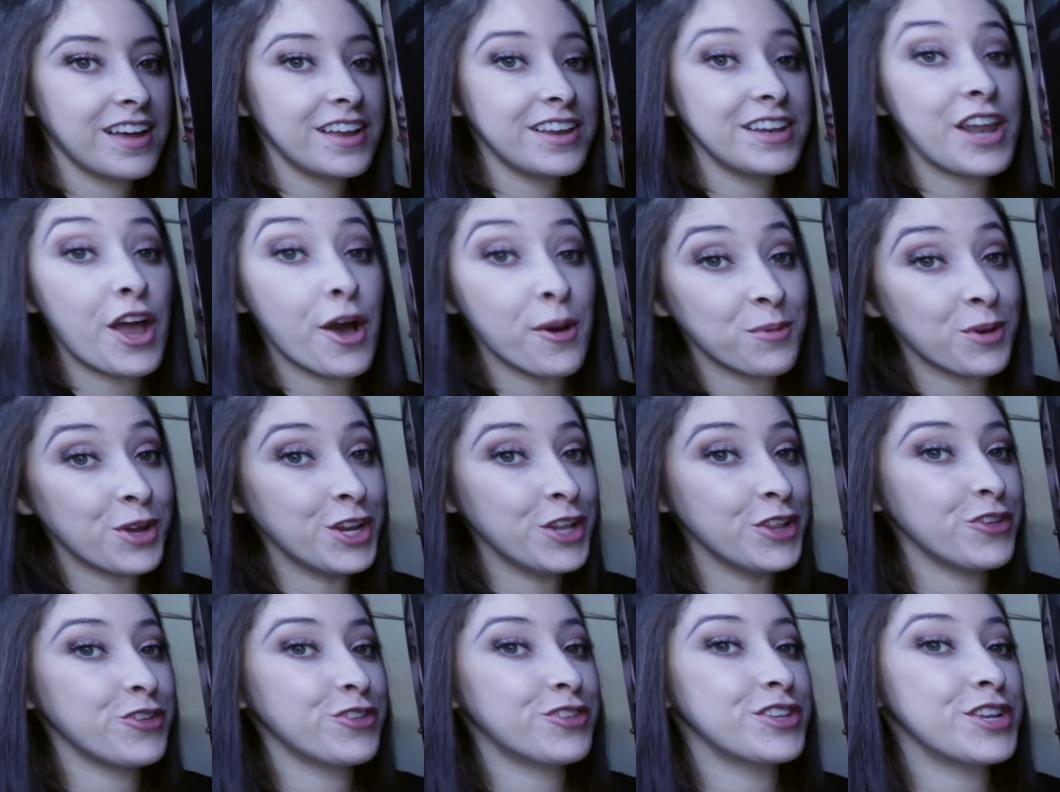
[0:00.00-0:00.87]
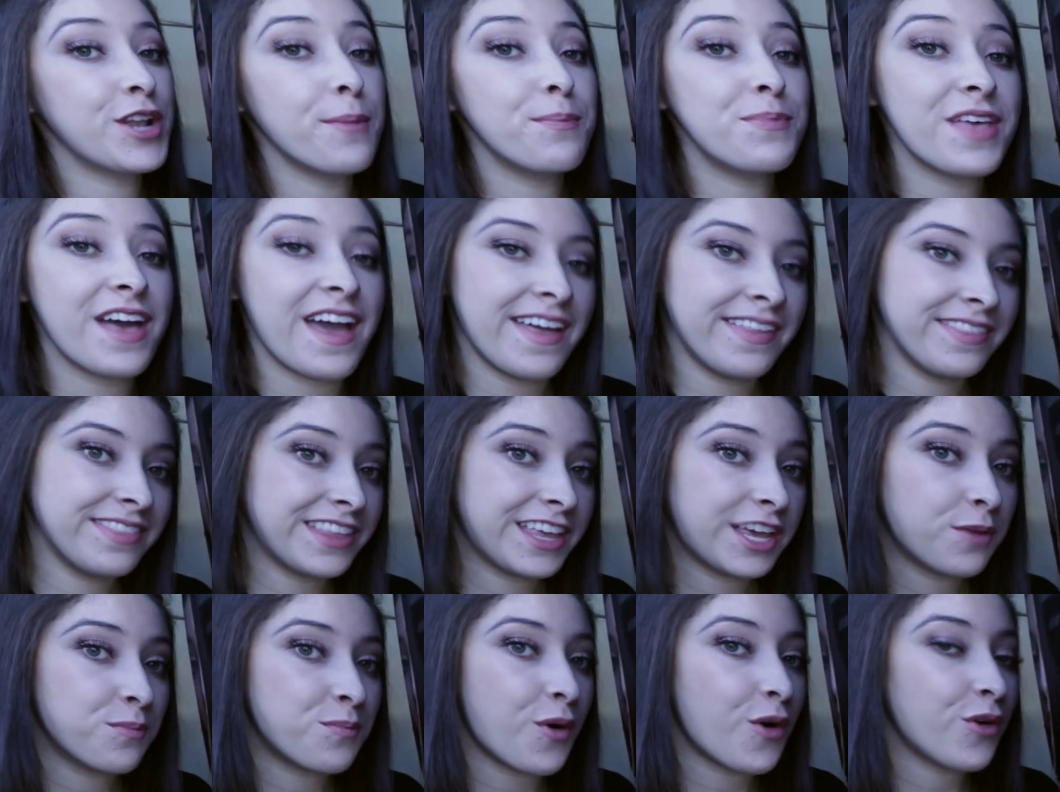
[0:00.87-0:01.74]
Now I'm going to loosen up the end
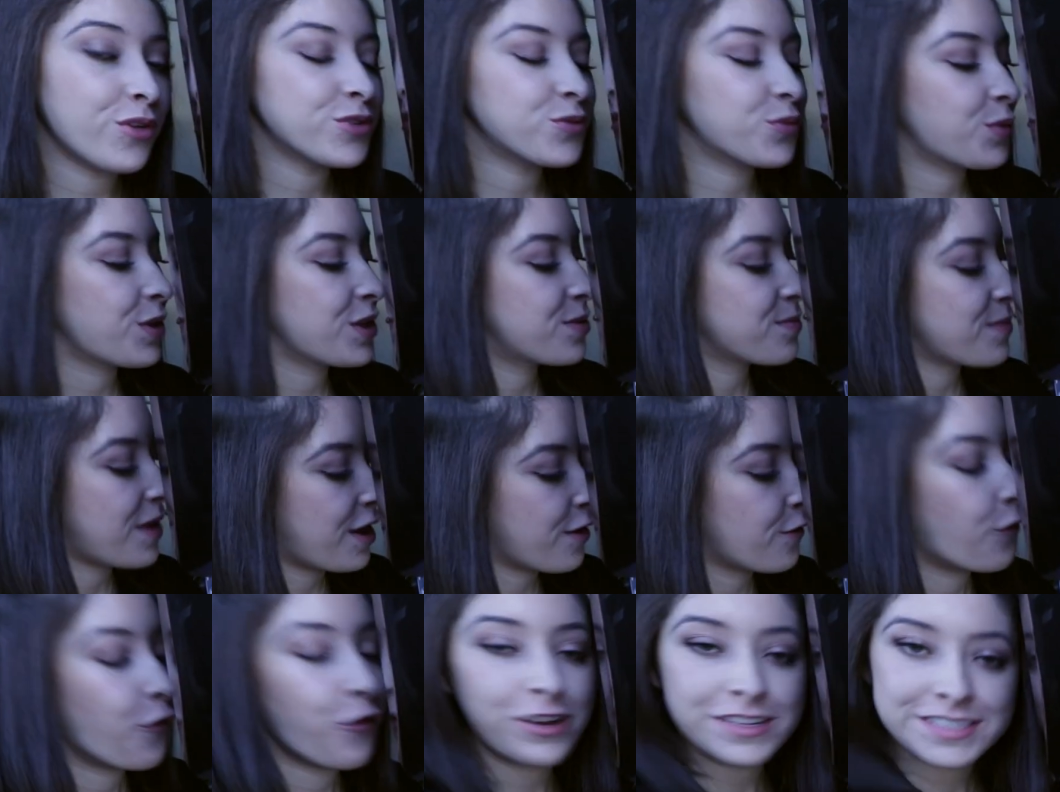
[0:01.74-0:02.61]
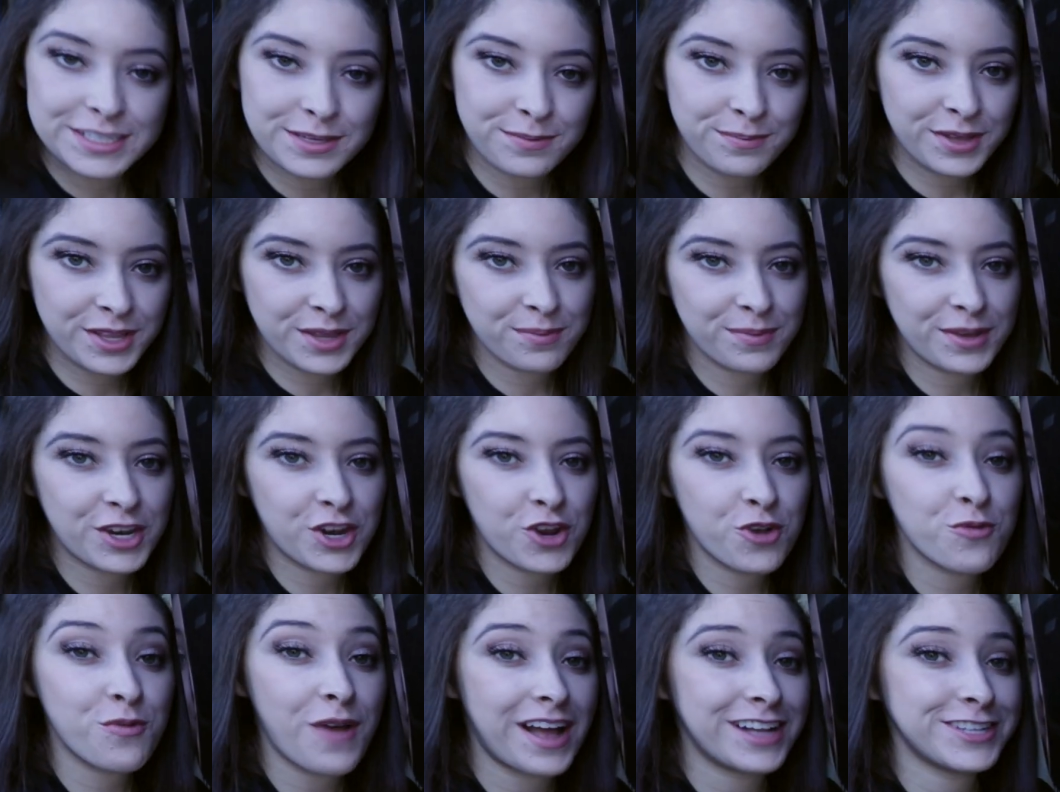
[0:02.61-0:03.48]
link bolt with my
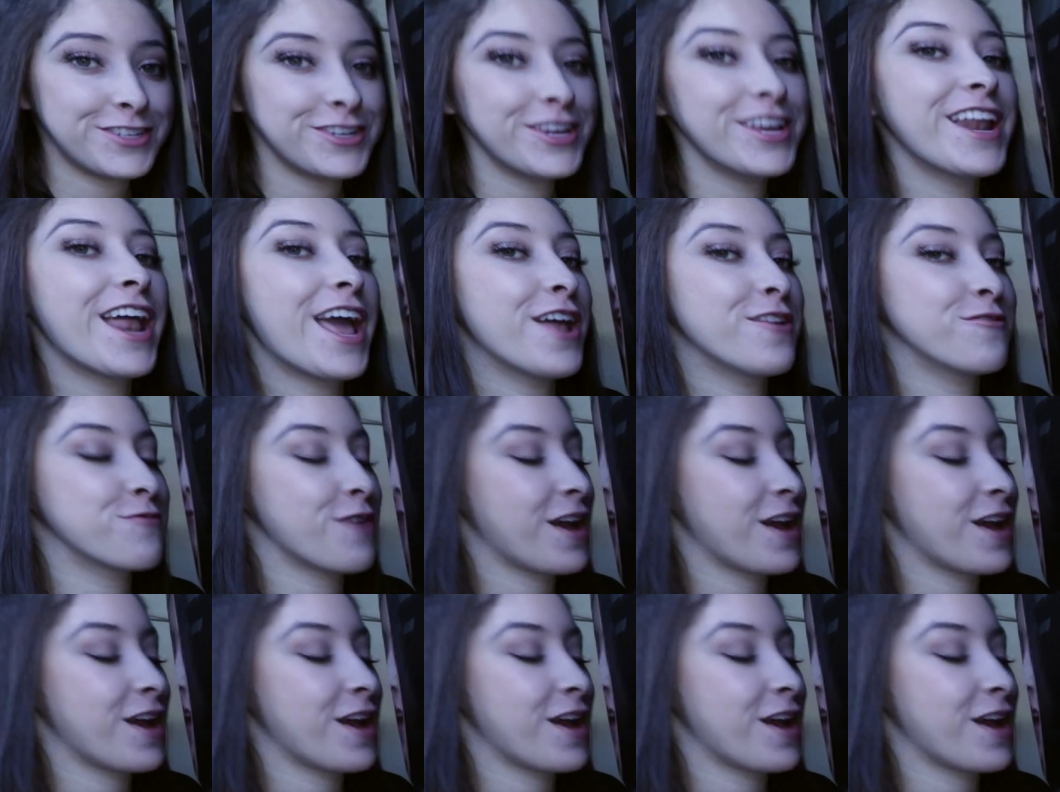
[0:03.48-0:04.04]
14mm ratchet and